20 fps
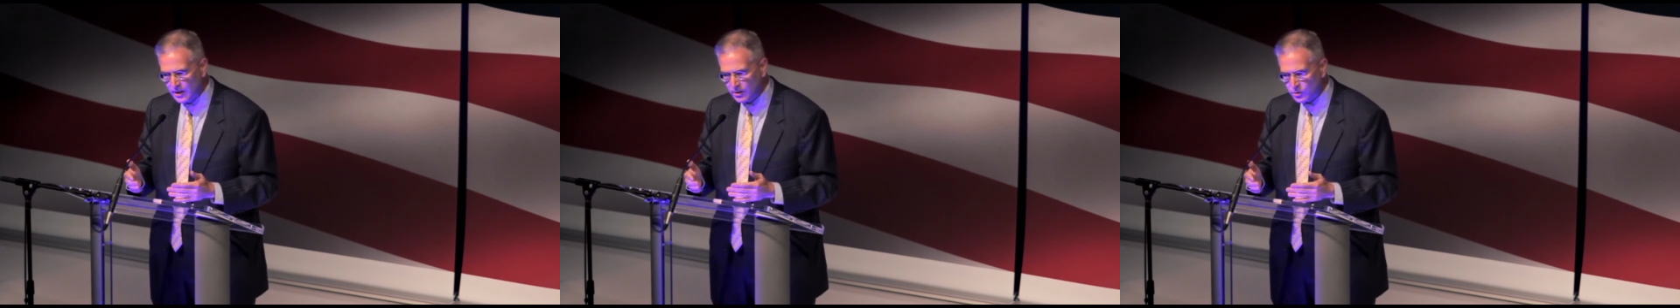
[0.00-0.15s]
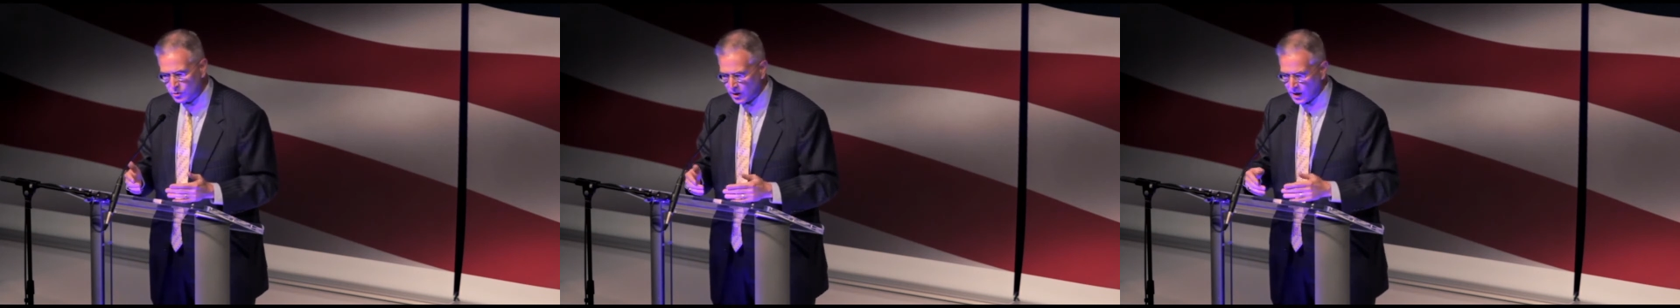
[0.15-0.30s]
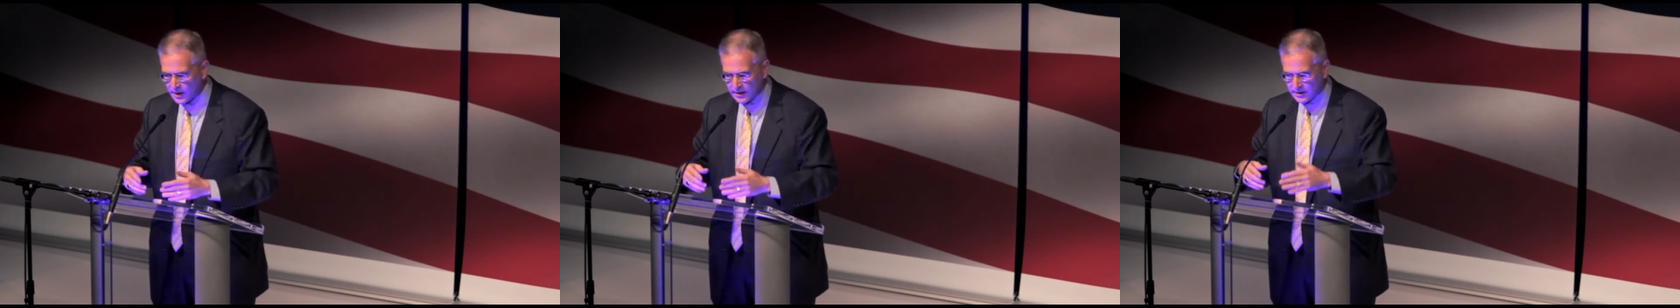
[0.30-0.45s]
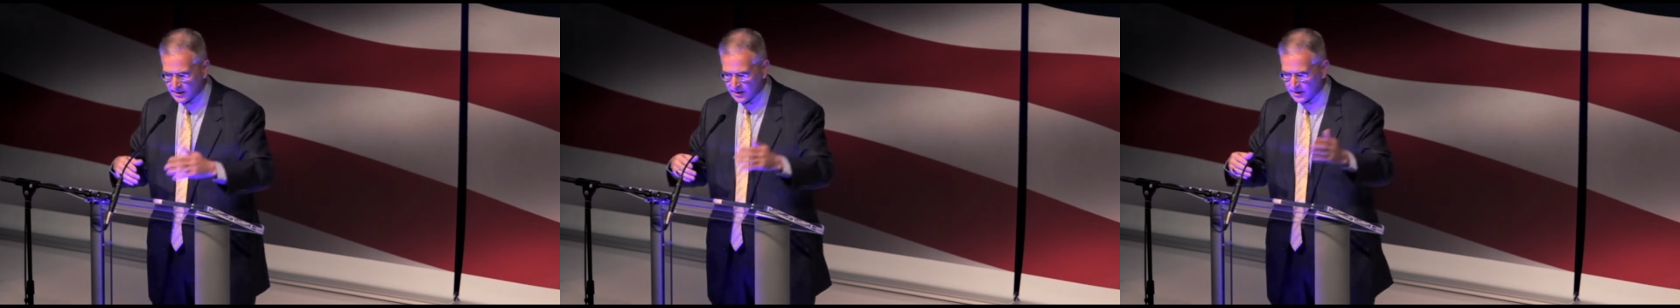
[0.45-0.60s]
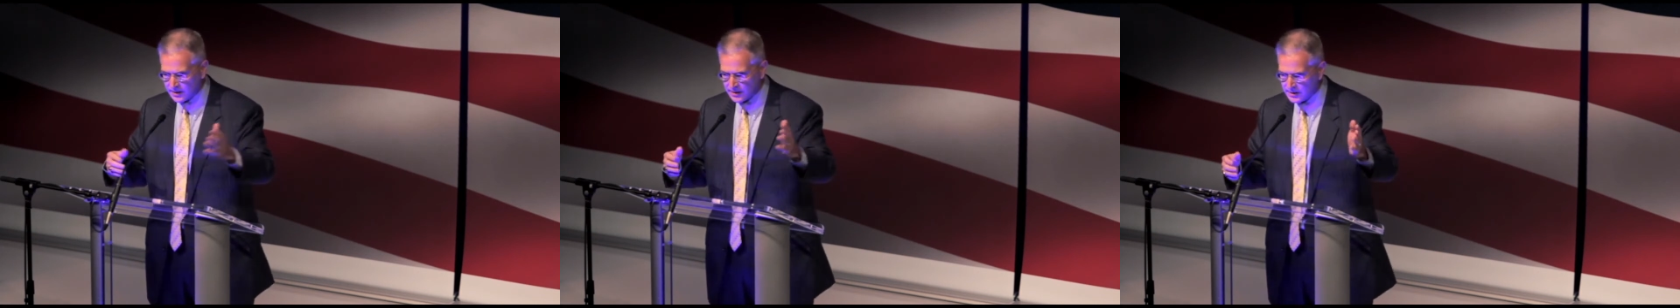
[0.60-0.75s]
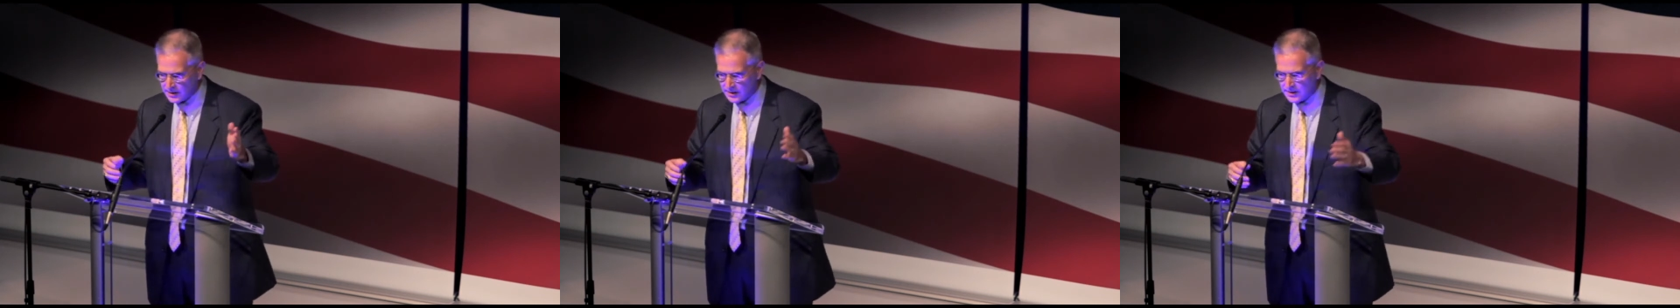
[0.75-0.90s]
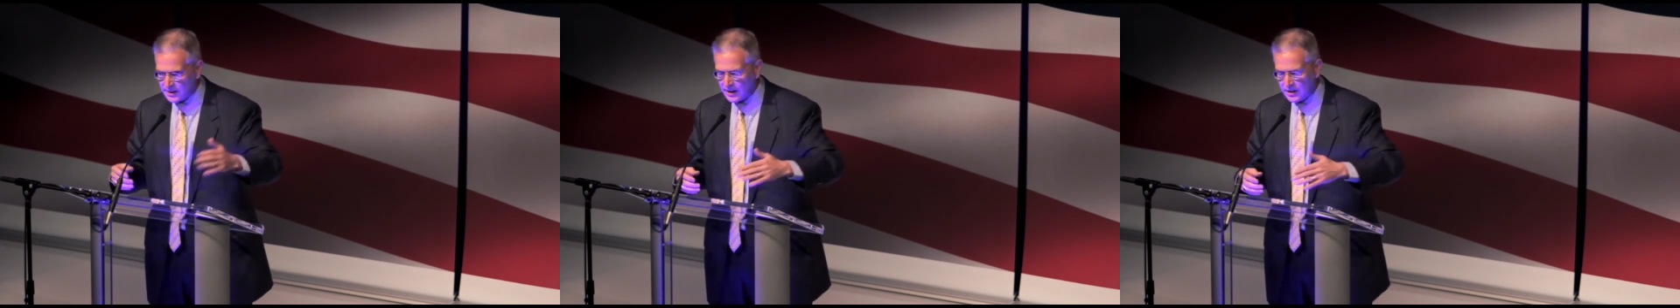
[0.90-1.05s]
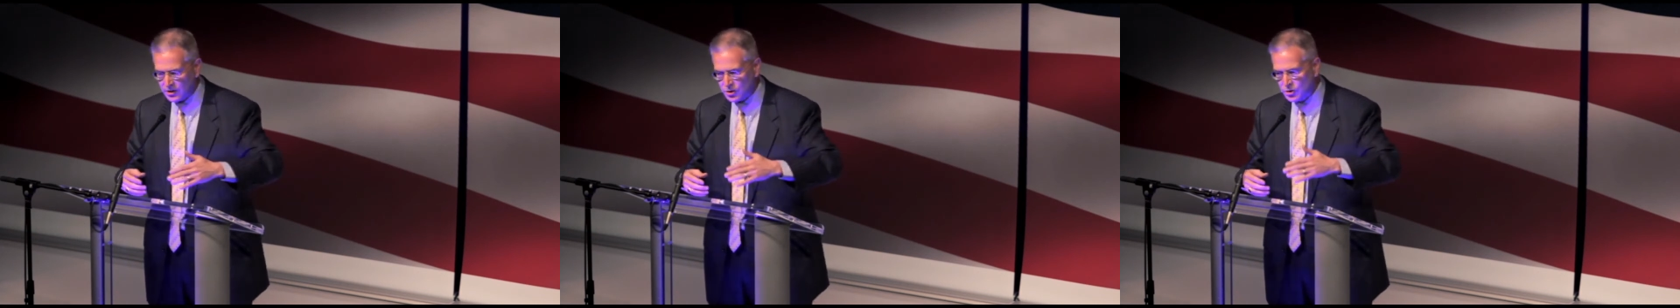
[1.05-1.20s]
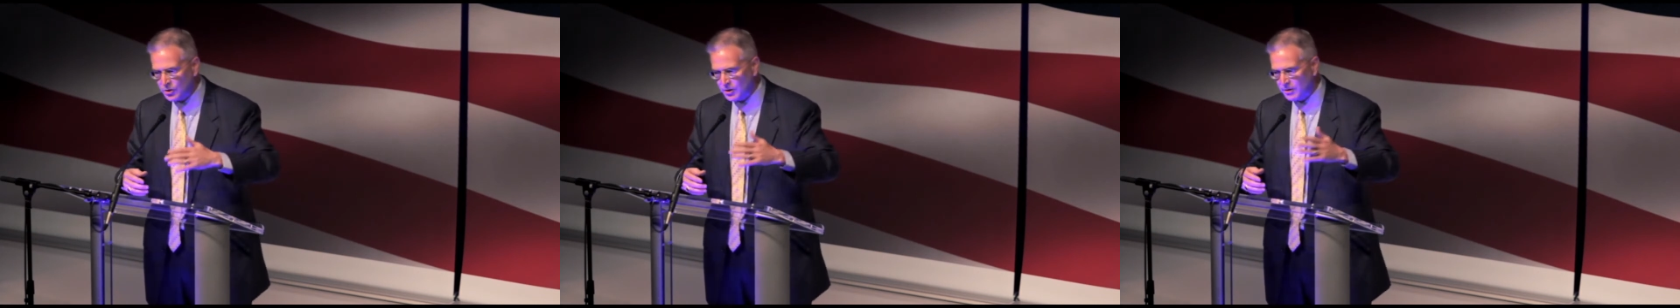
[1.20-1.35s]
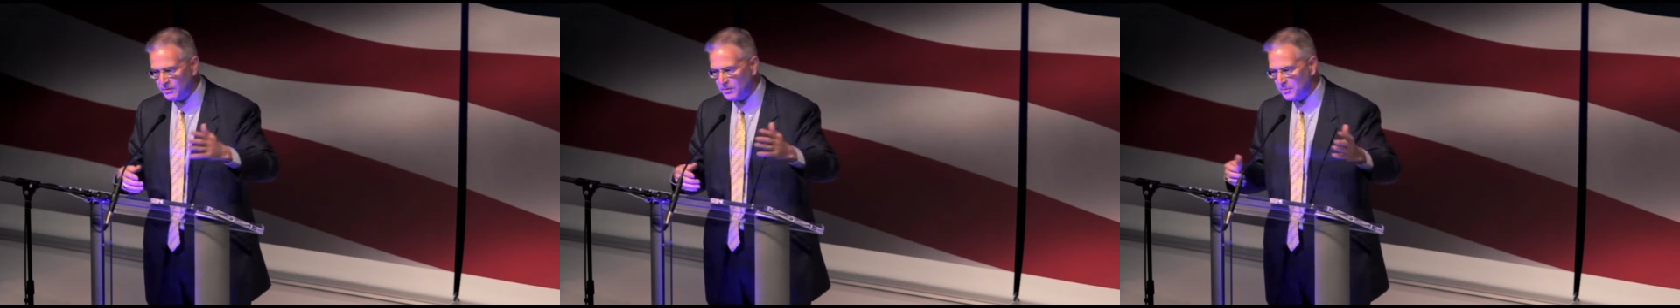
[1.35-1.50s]
trying to get the
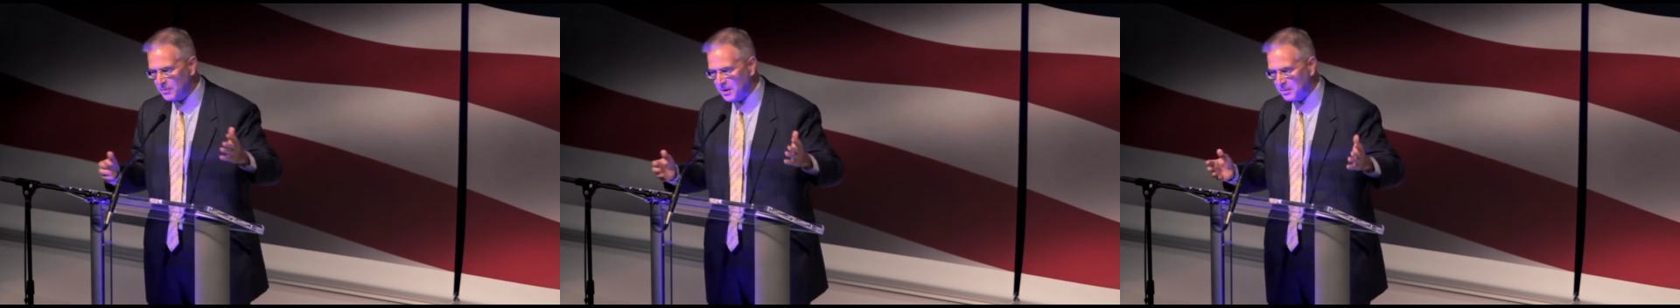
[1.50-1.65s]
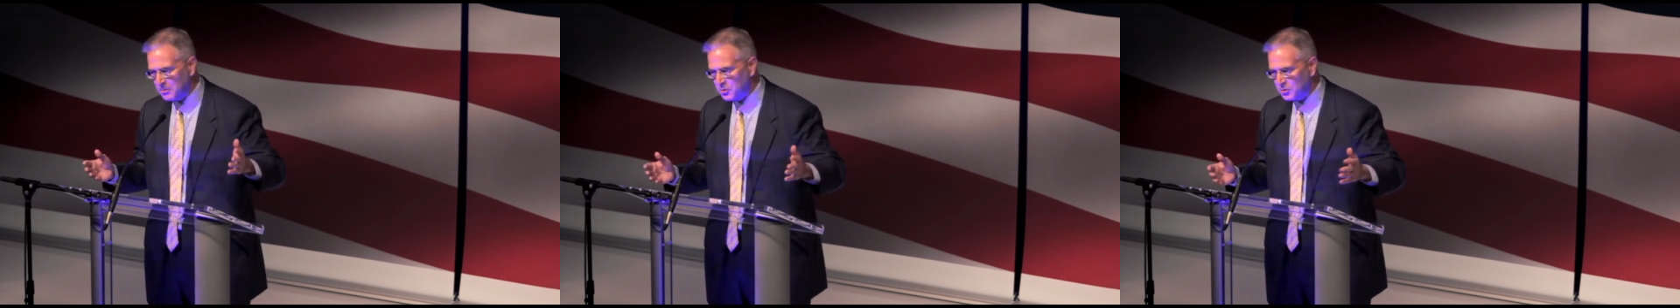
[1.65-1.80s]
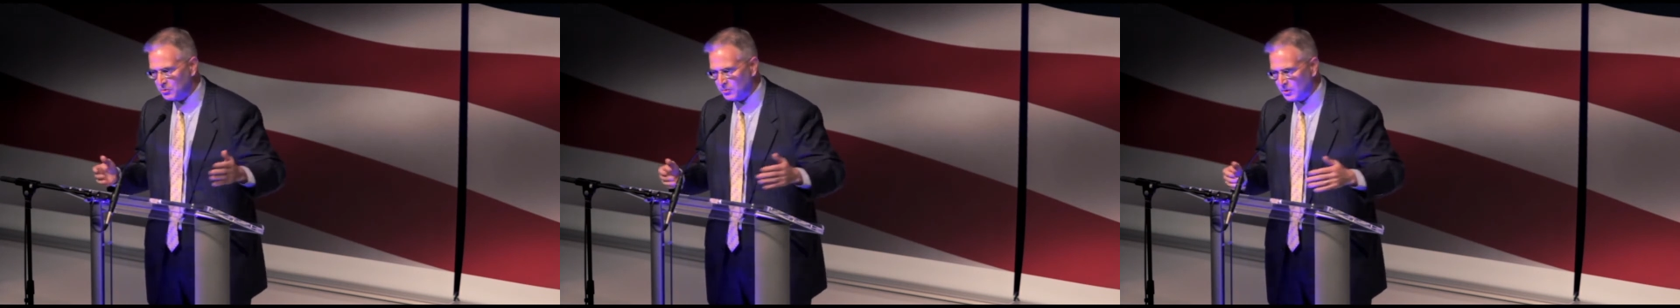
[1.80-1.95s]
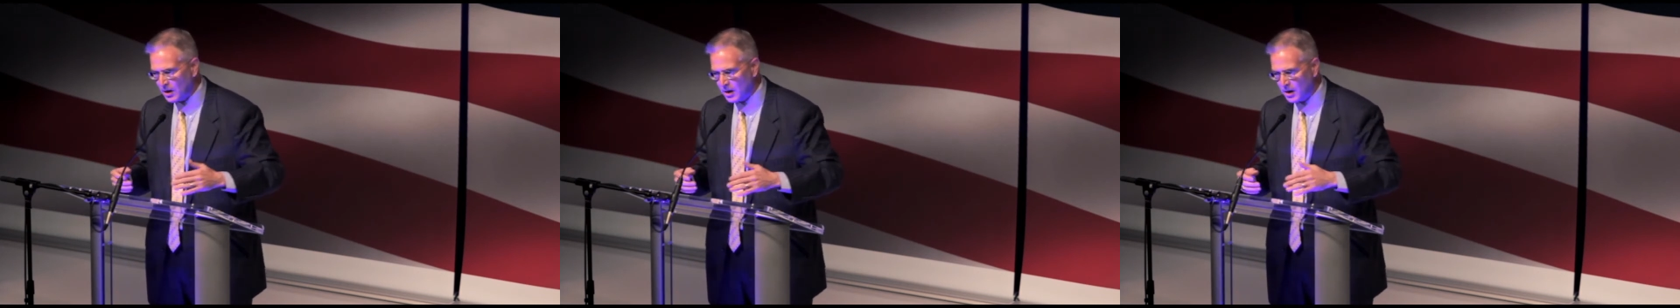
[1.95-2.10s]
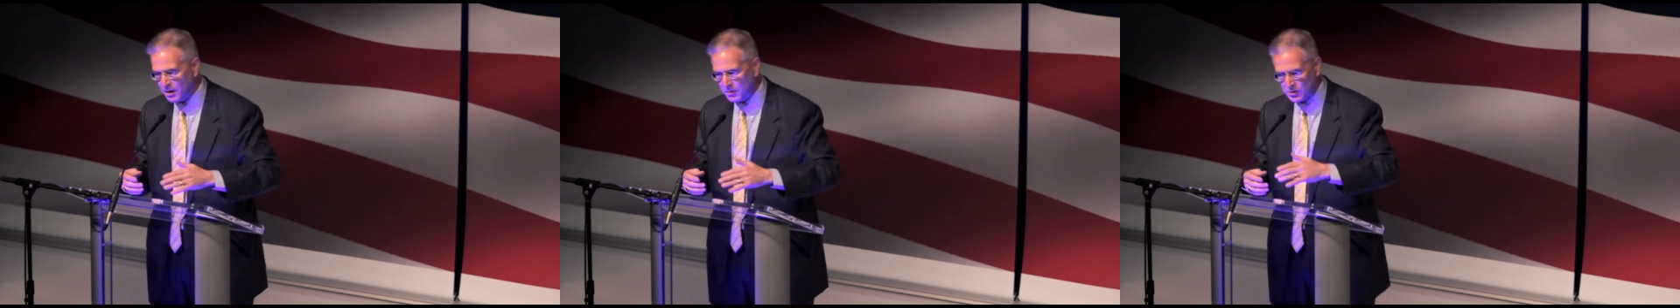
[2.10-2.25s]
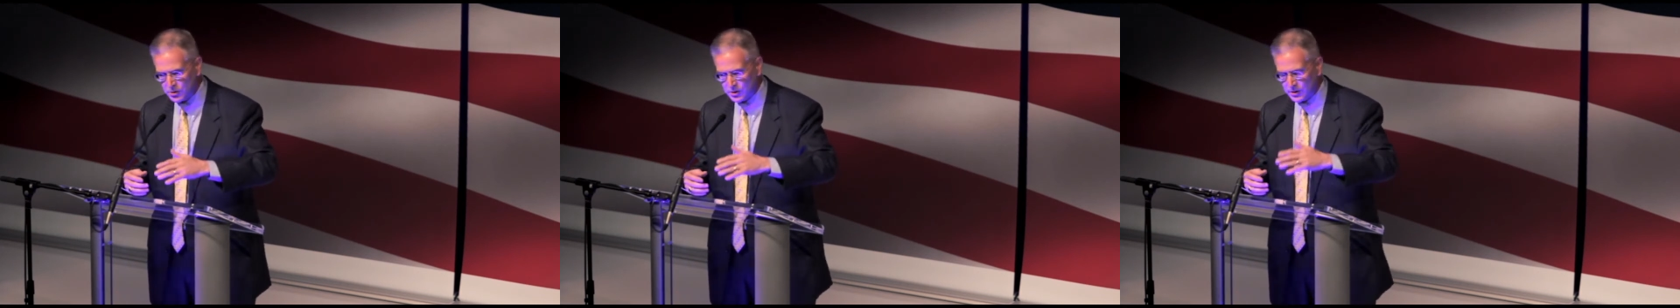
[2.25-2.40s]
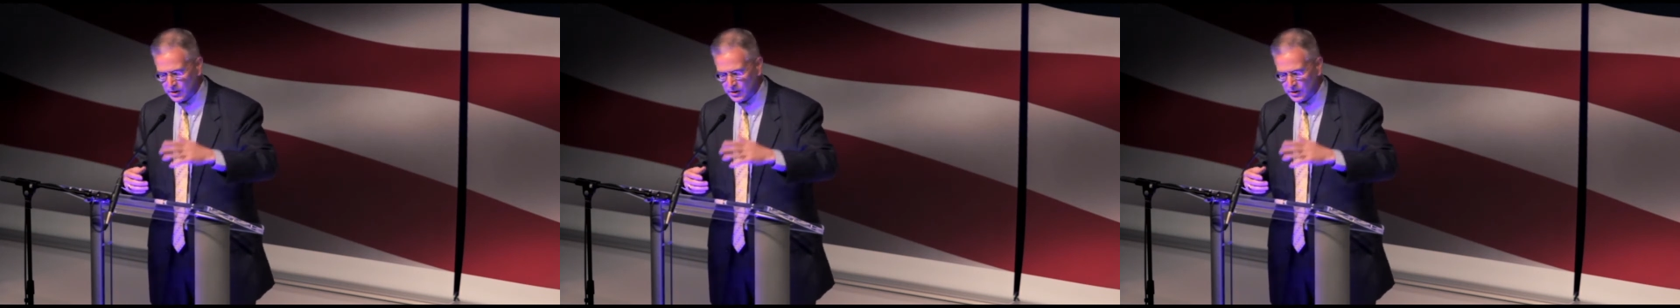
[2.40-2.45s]
attention of the members of Congress